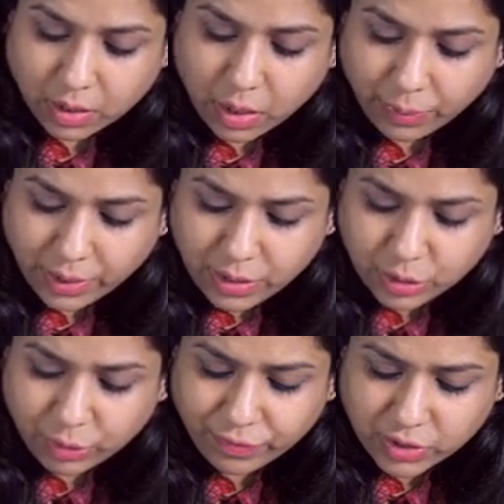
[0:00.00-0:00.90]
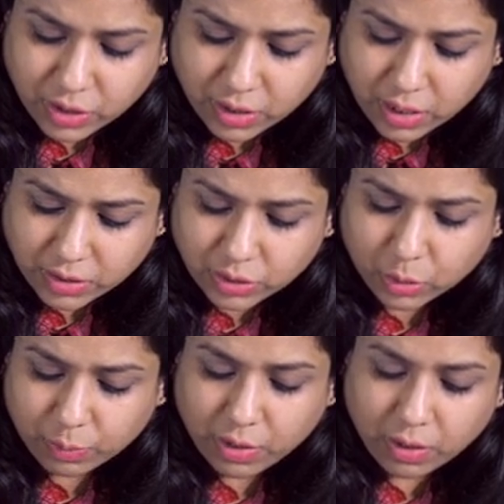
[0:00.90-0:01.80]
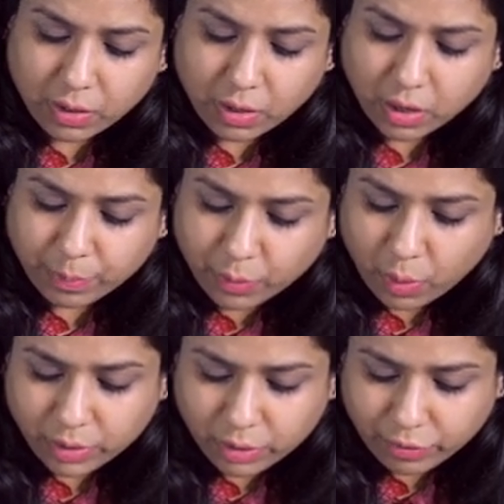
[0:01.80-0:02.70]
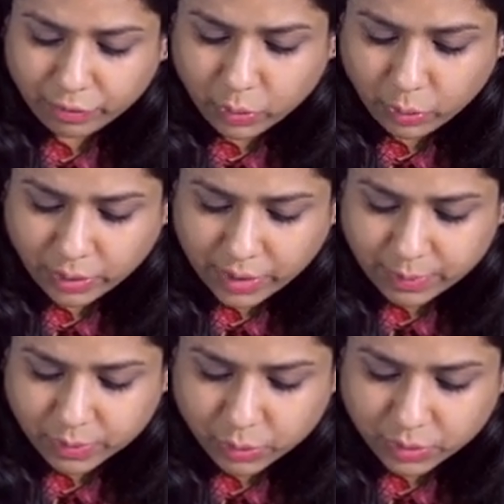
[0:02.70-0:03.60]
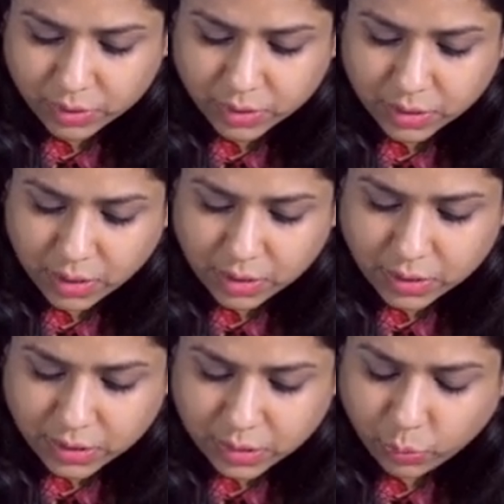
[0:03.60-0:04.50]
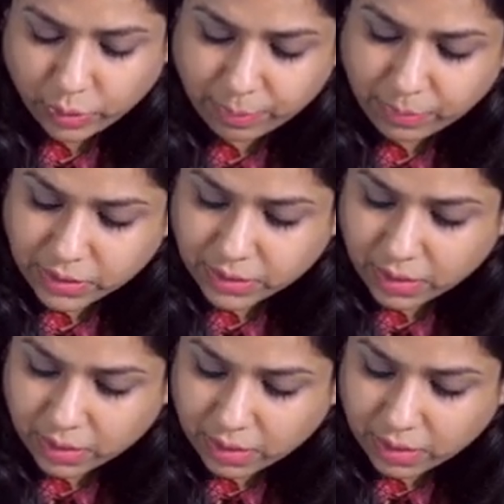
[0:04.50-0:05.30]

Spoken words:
Now, esophageal carcinoma are broadly of two types, students: squamous cell